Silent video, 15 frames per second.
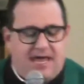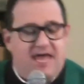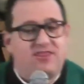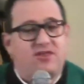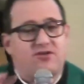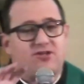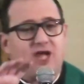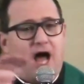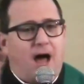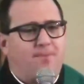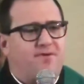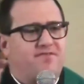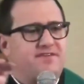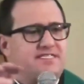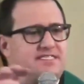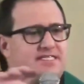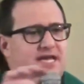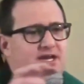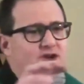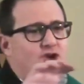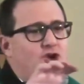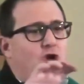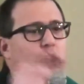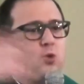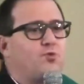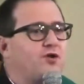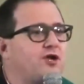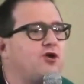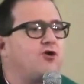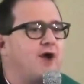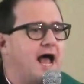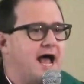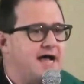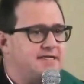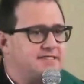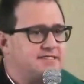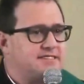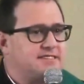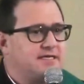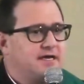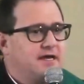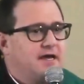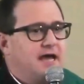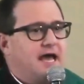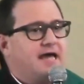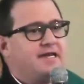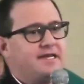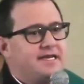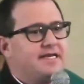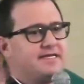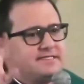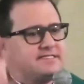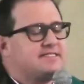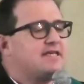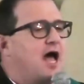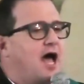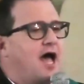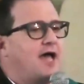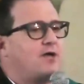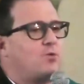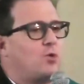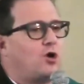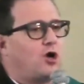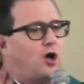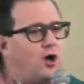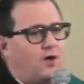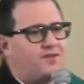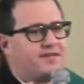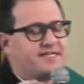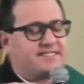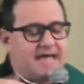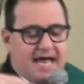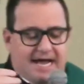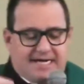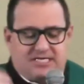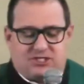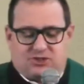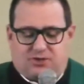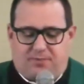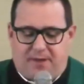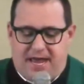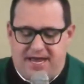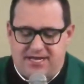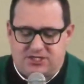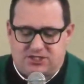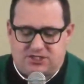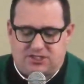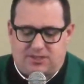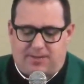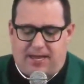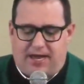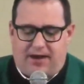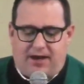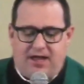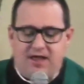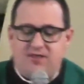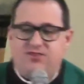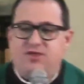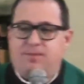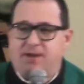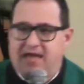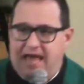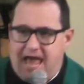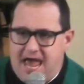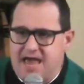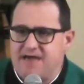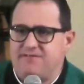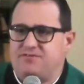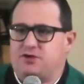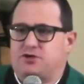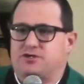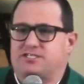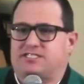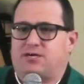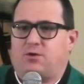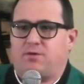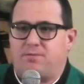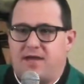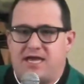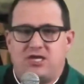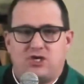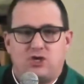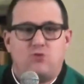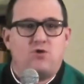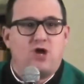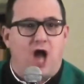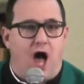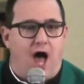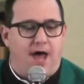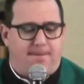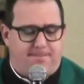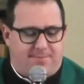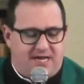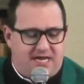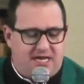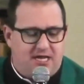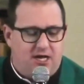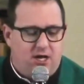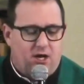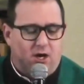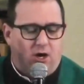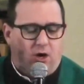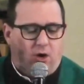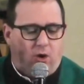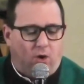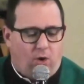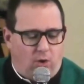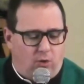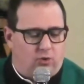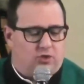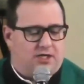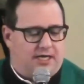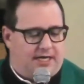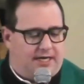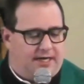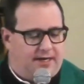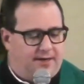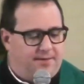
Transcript: And the top of it said, No Regrets. And inside were all these extra pages about the behaviors that would make you not be holy.